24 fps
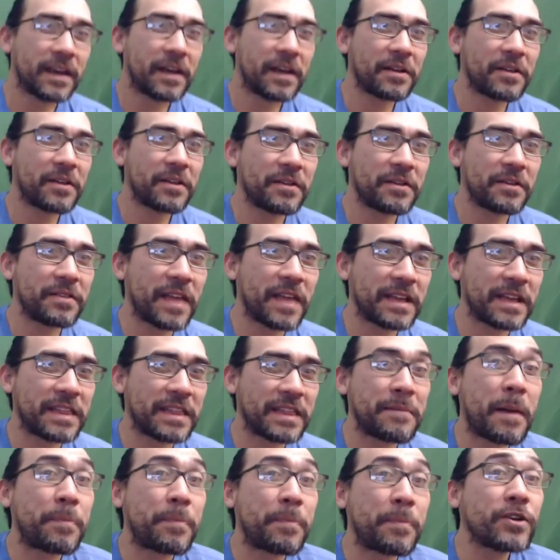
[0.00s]

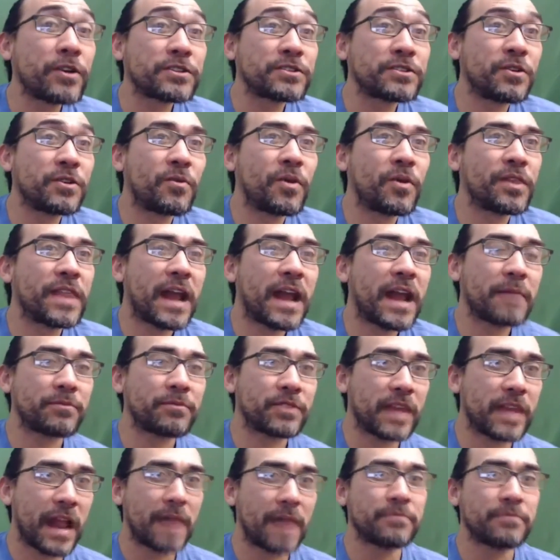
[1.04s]
My personal one that
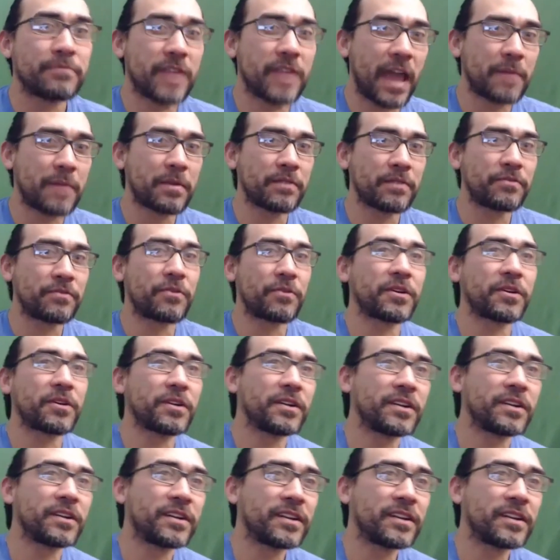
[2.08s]
I'm aiming for.